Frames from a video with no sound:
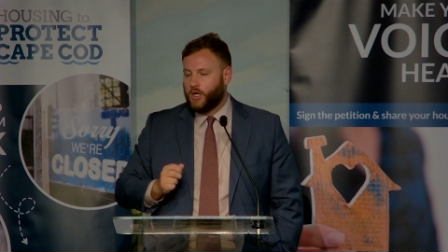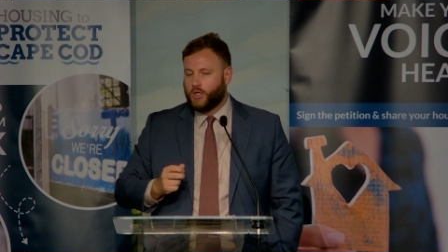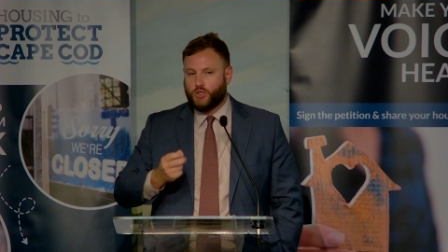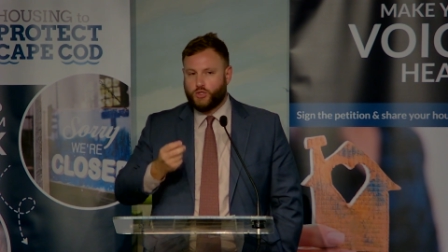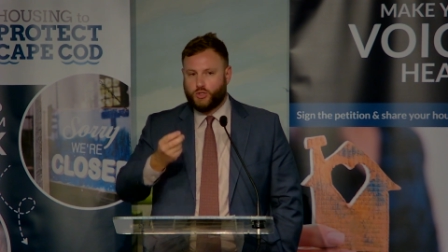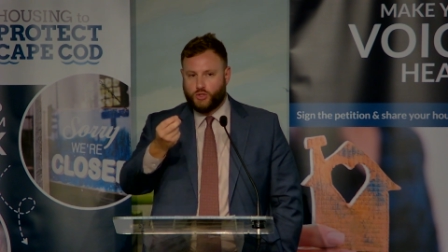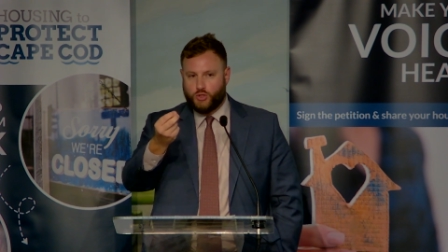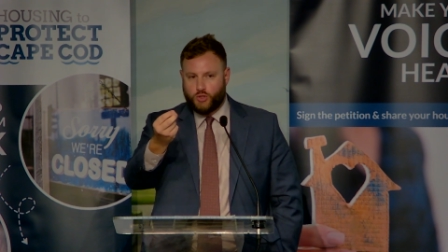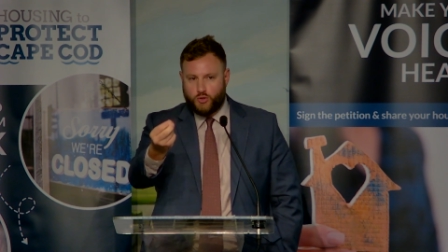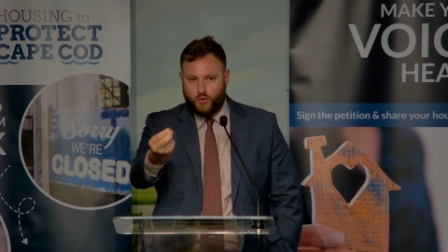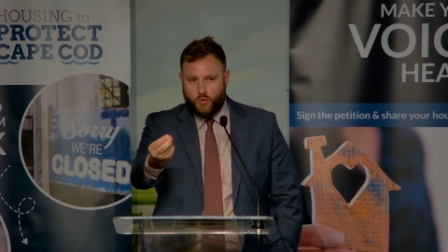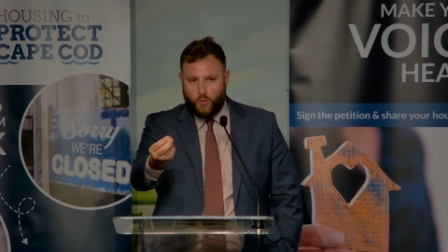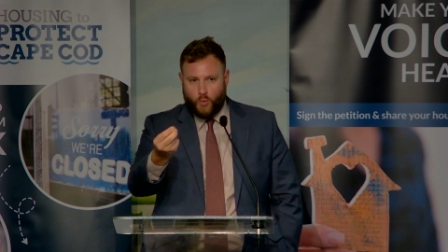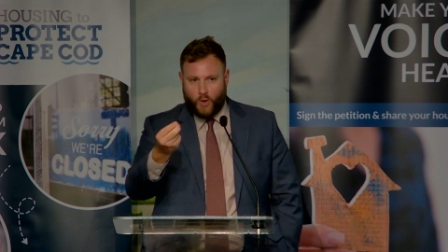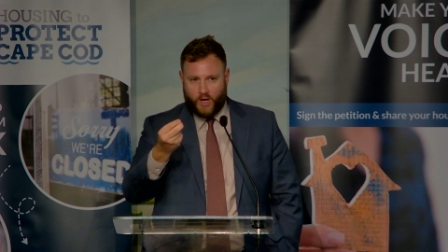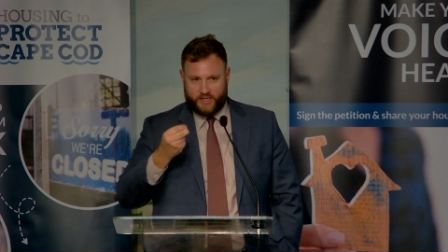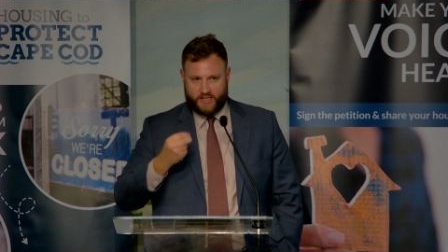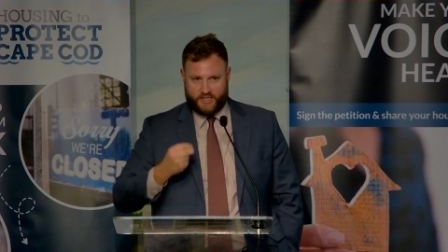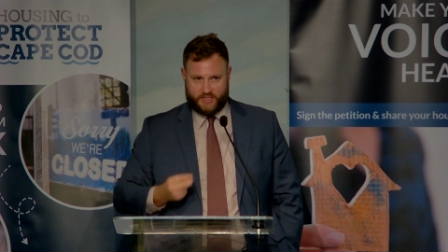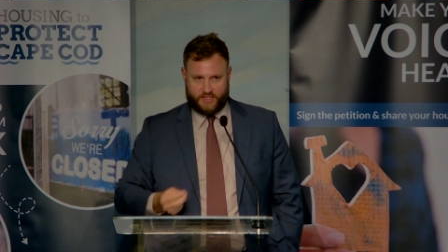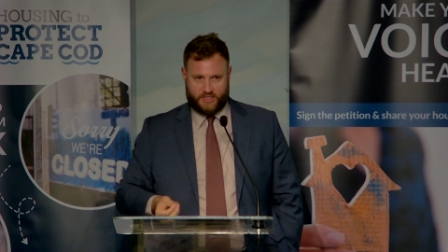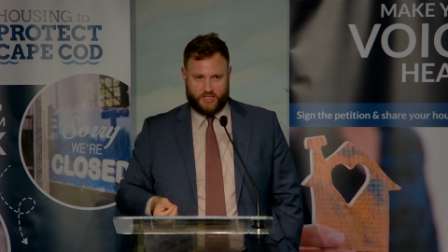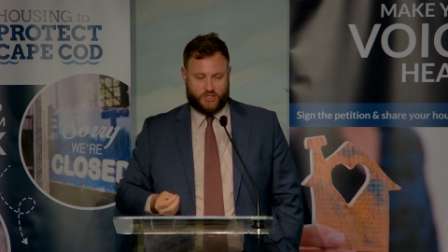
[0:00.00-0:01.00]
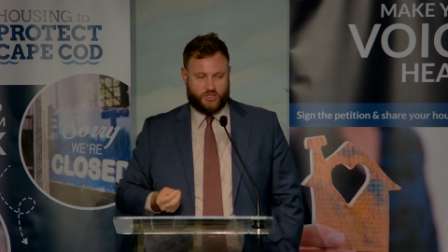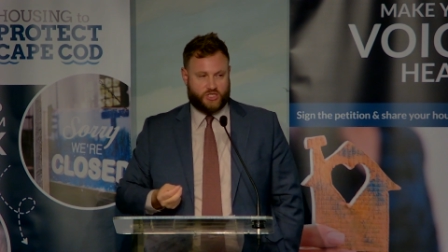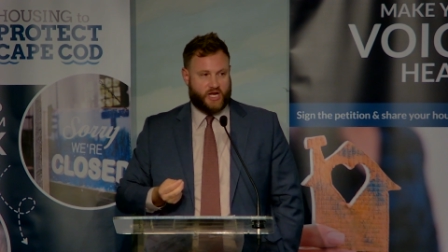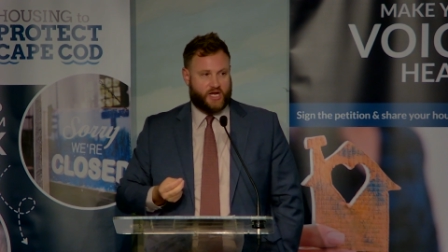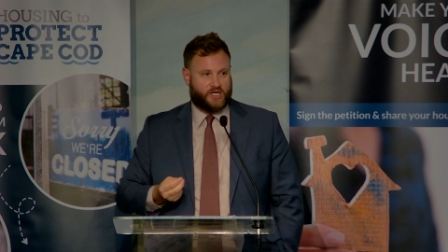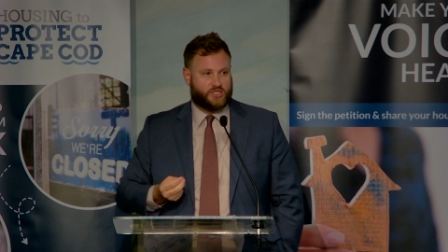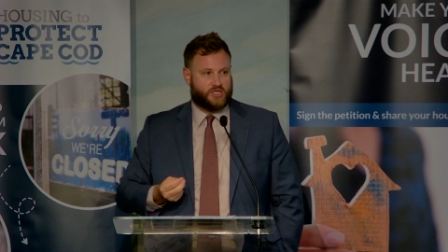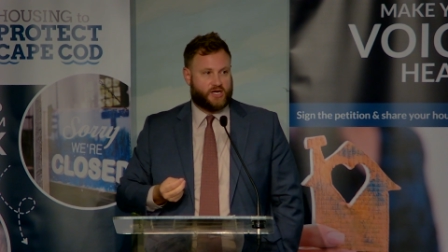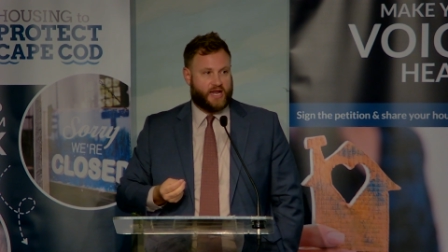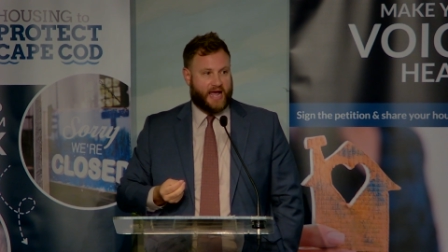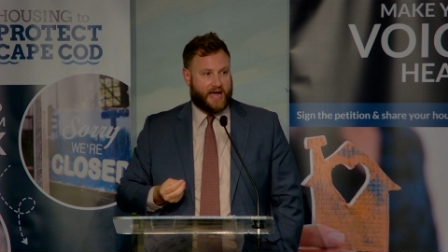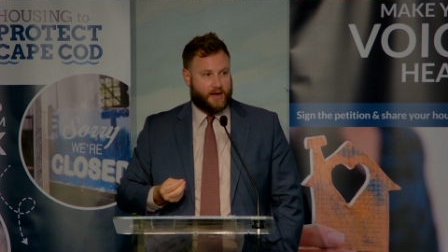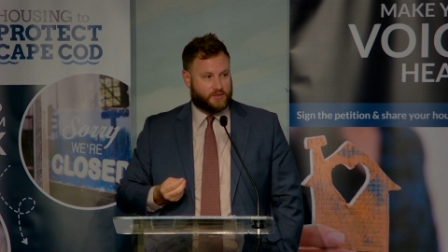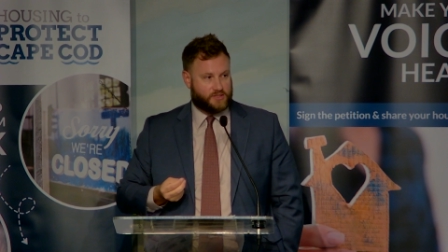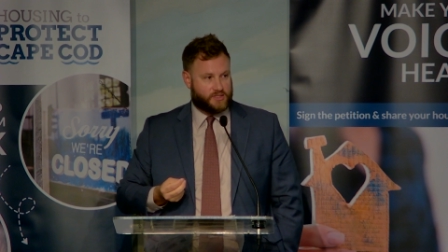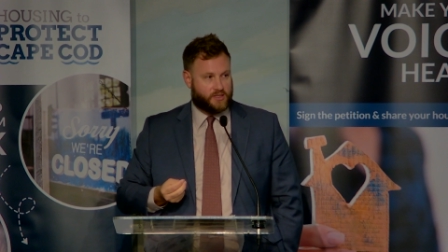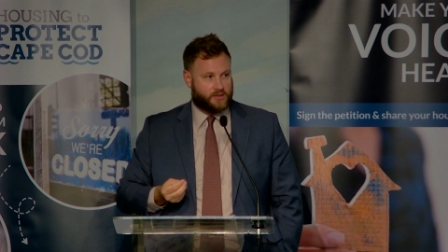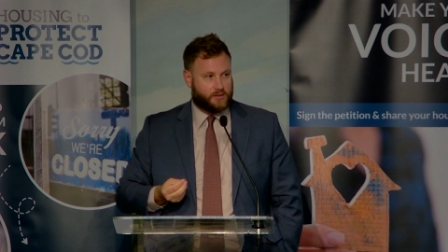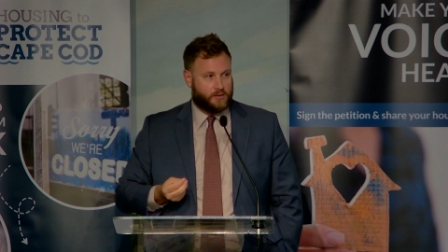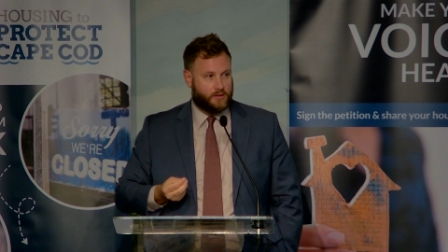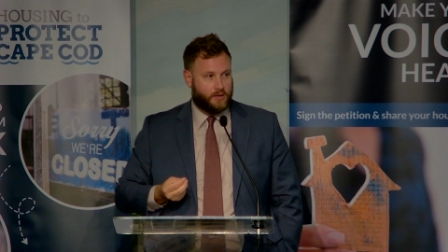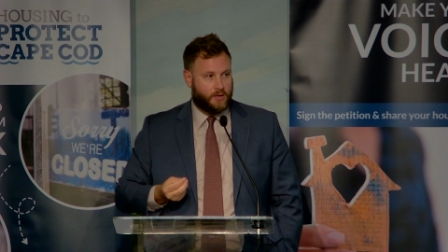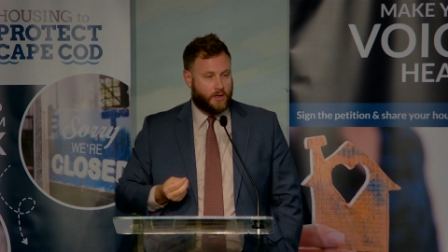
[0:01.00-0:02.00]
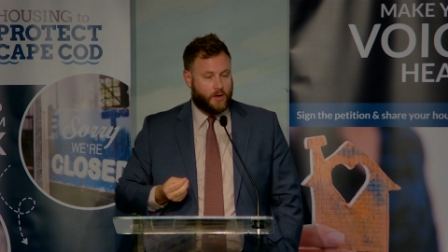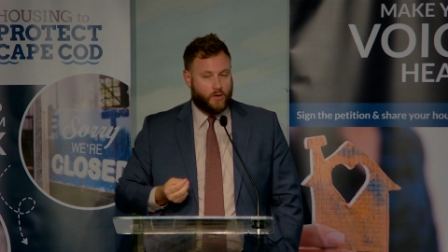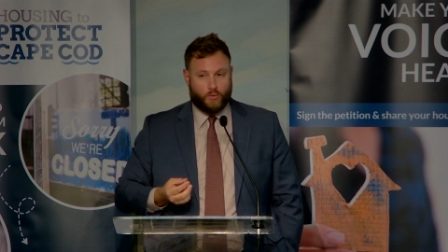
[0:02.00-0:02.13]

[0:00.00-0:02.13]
do want to see change on housing.